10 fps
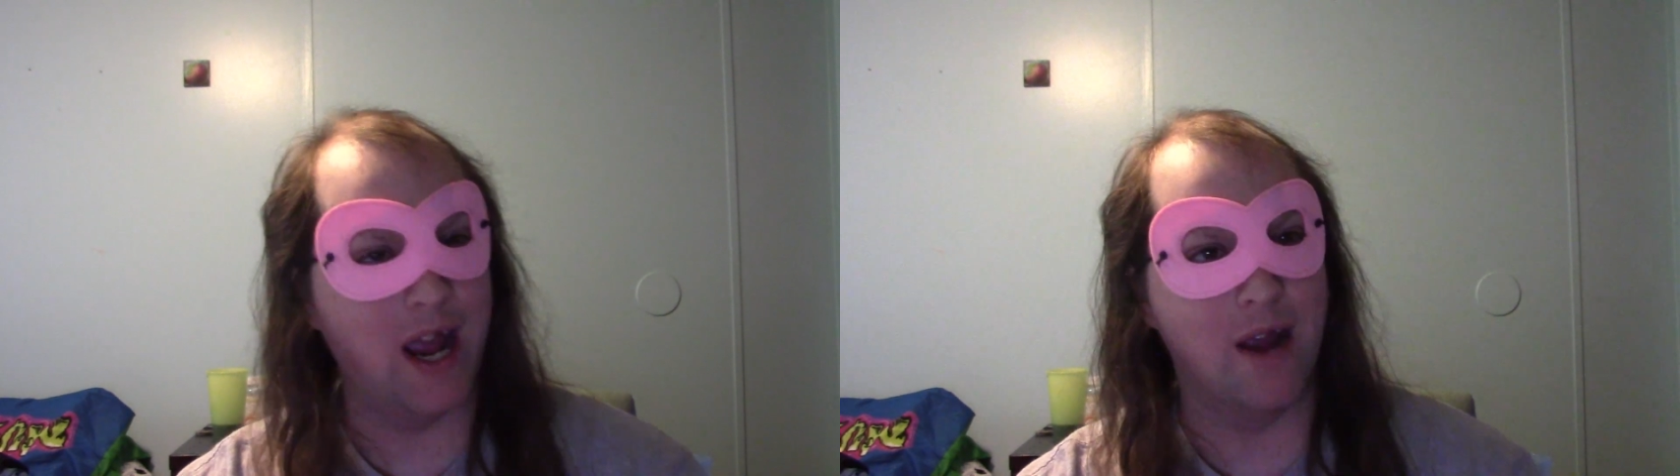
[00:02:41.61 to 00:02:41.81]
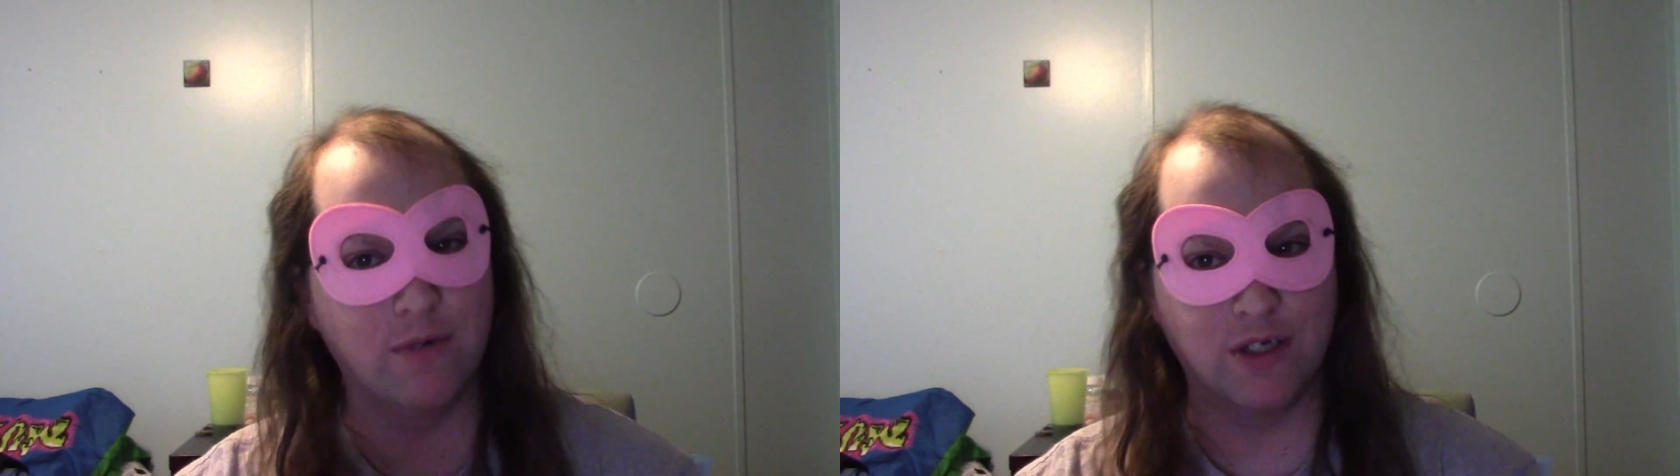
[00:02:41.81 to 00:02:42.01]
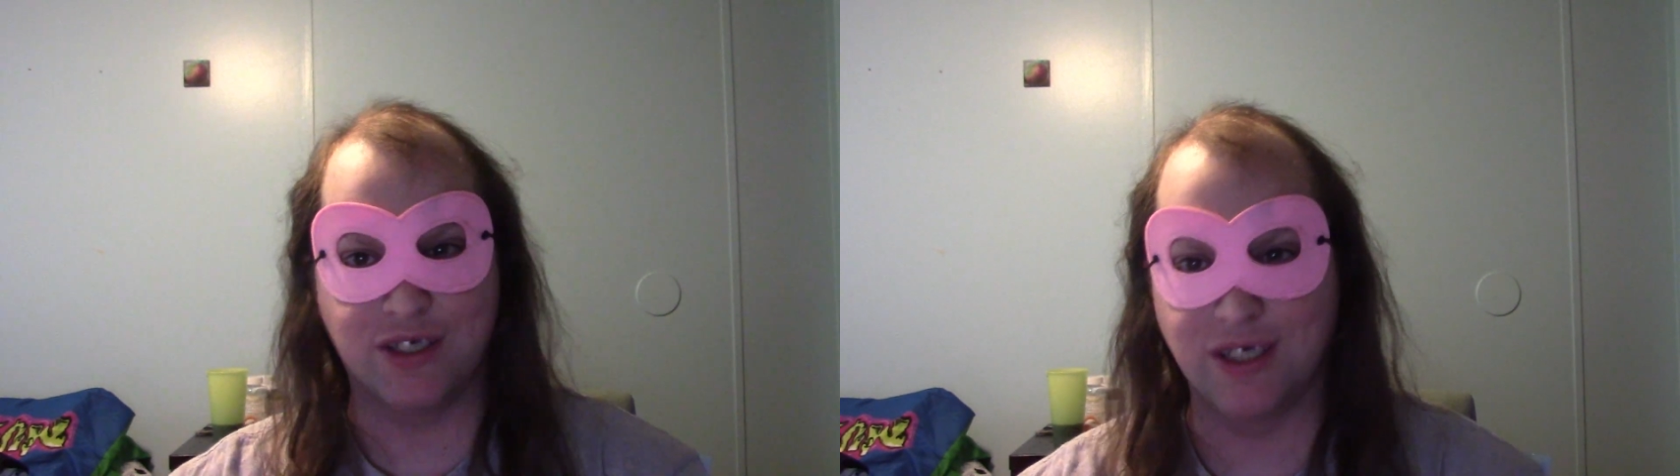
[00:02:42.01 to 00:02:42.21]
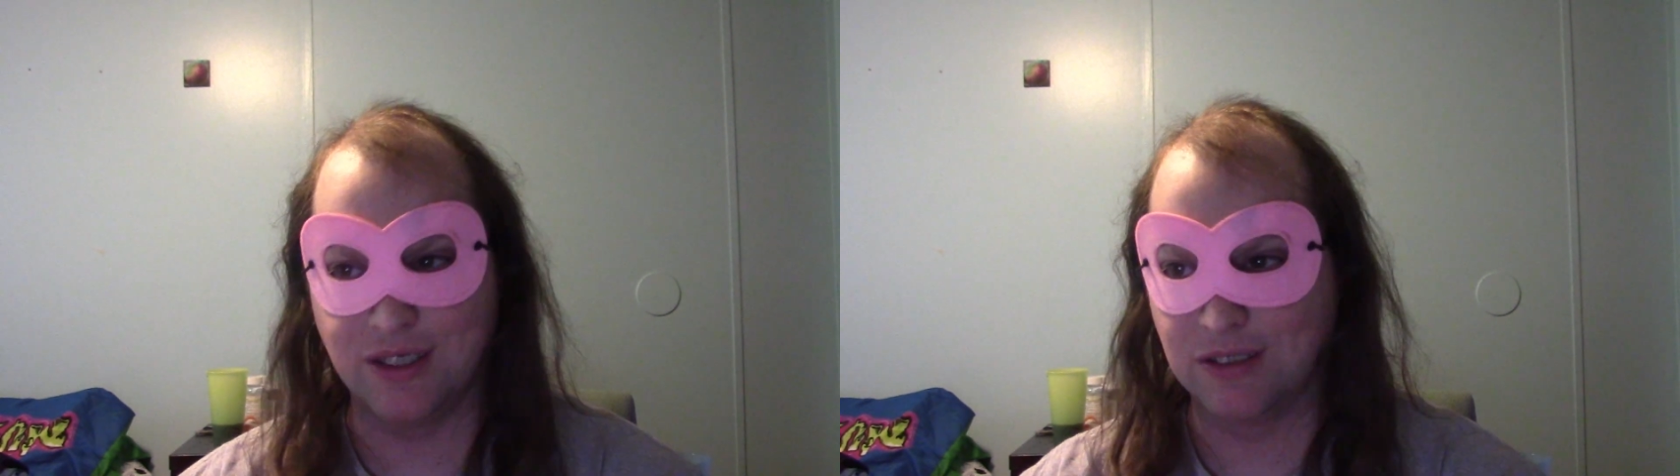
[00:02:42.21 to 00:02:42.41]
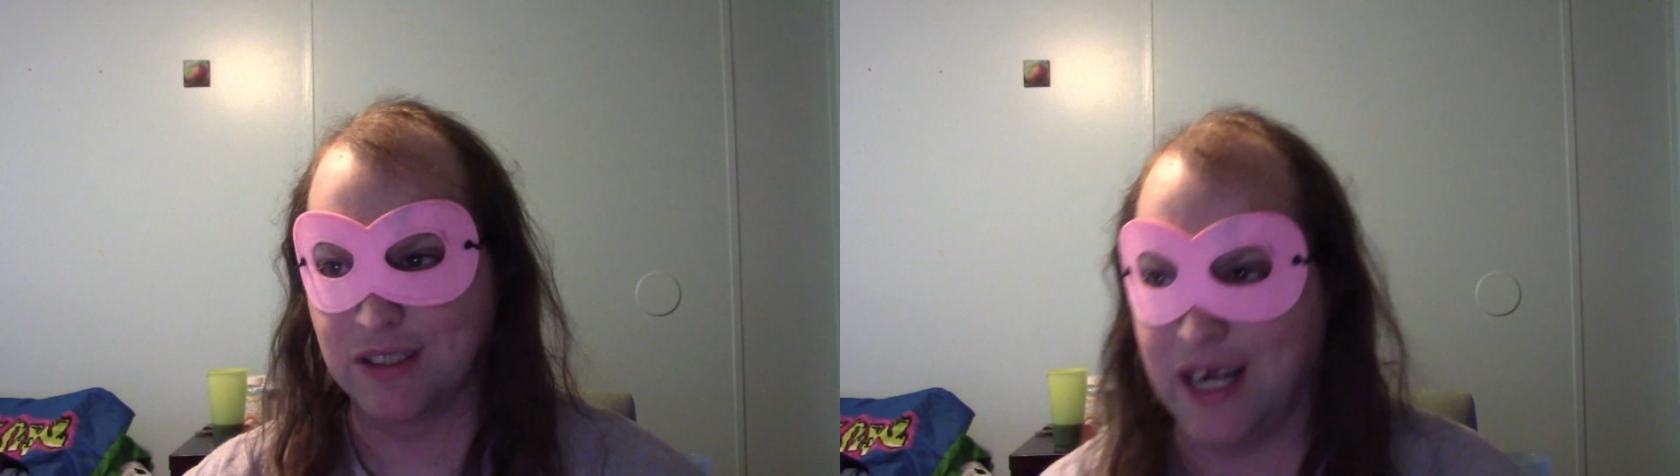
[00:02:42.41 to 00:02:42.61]
every
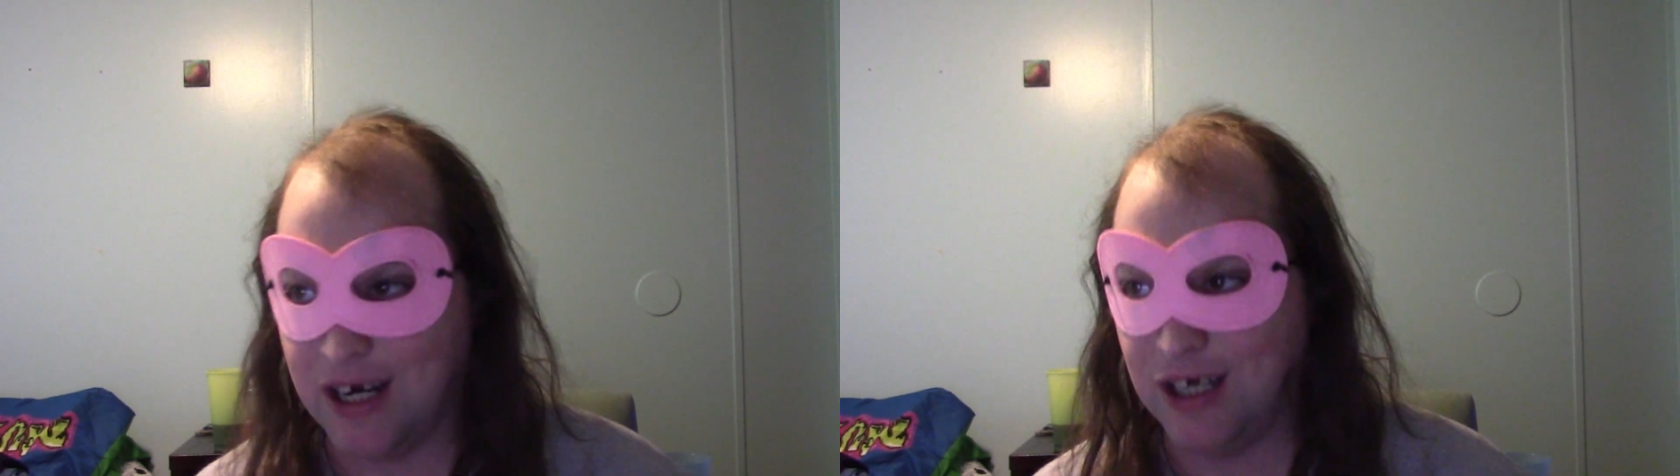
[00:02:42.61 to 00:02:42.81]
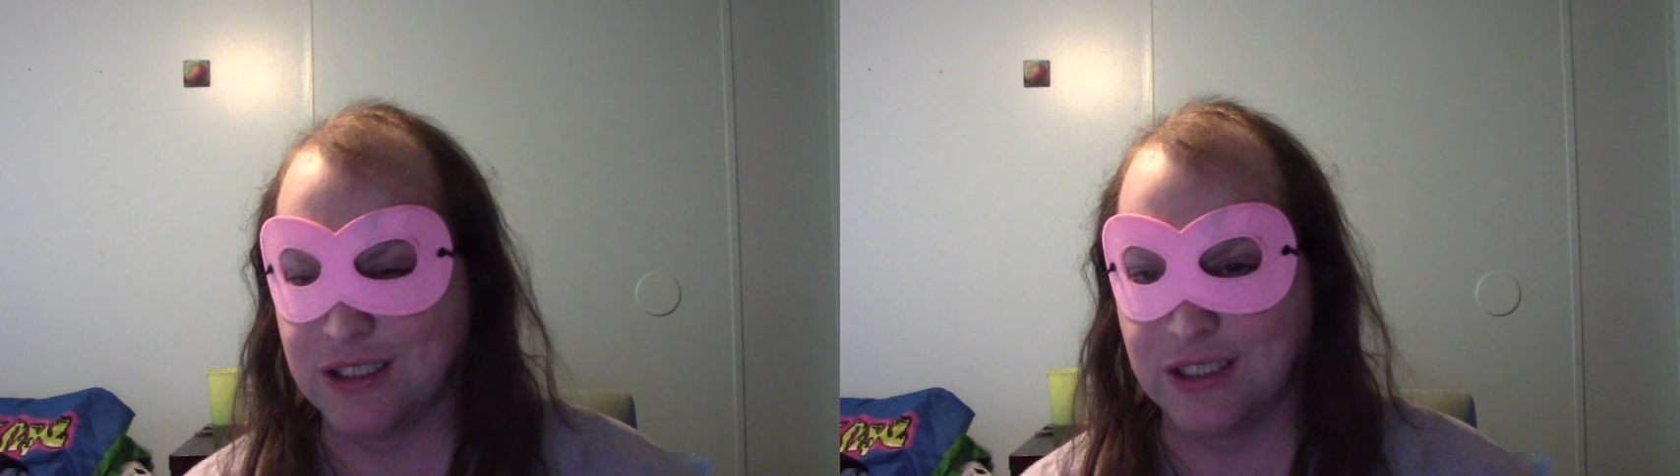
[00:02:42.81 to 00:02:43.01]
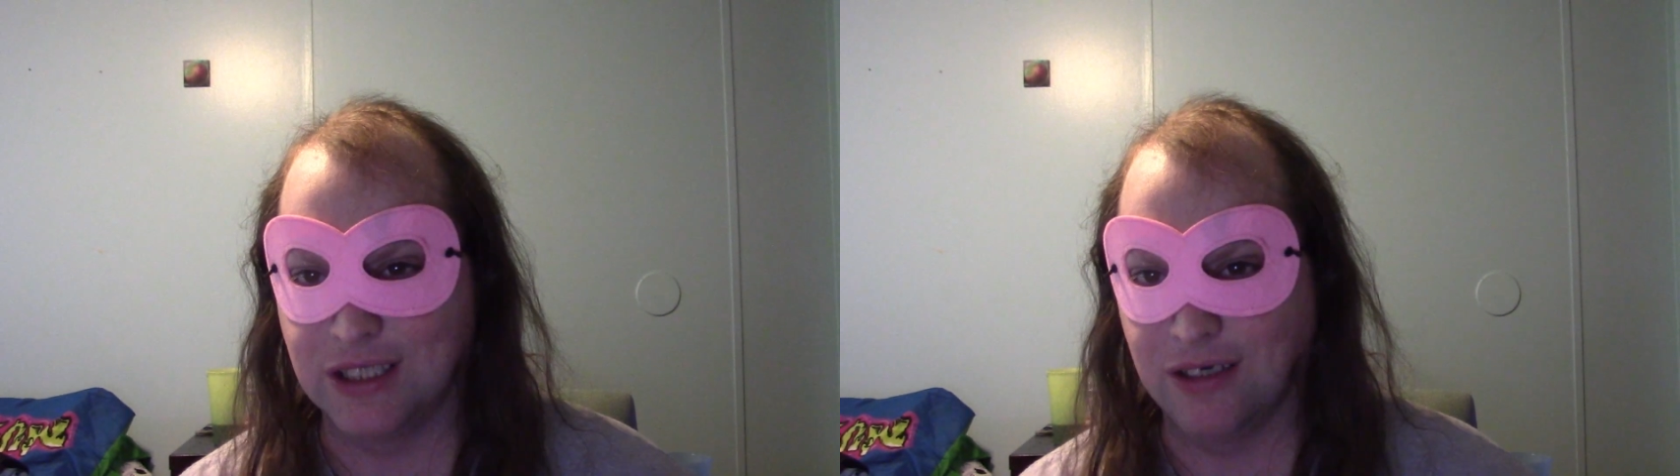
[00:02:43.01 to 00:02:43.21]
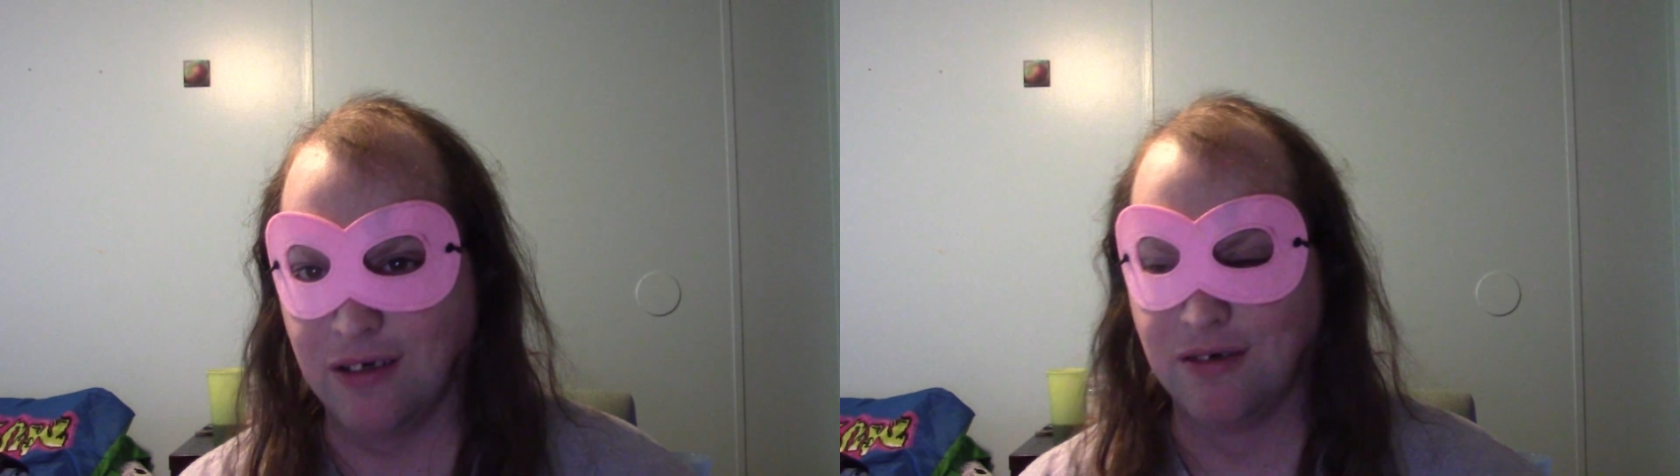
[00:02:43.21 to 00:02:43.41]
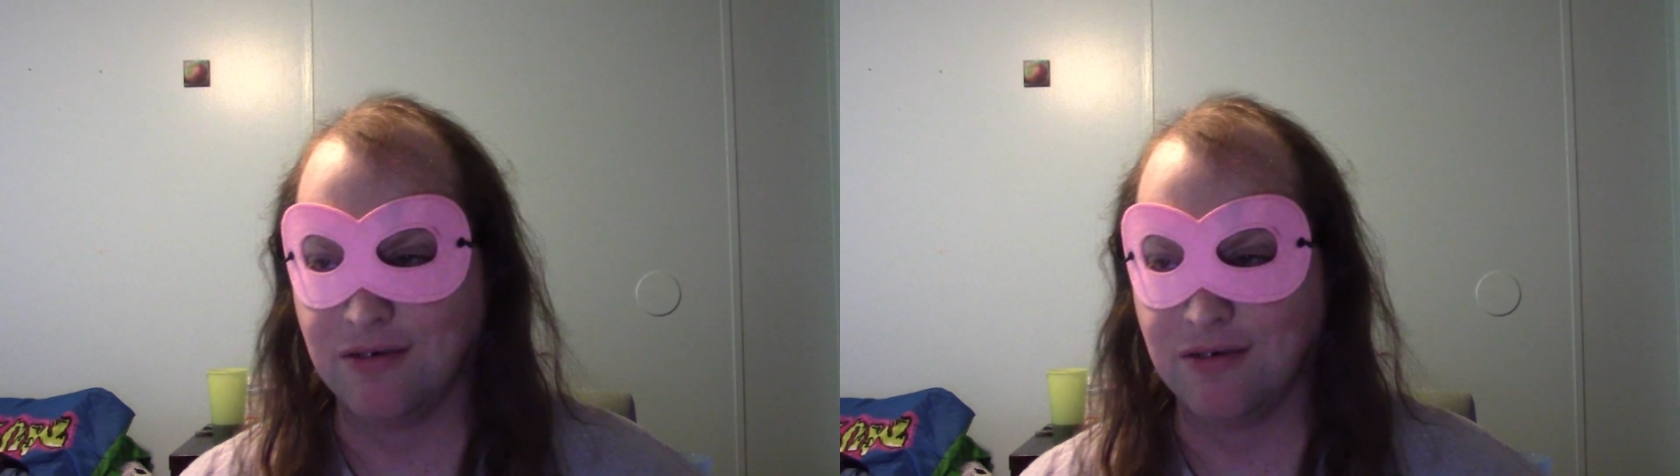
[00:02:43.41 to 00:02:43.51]
single character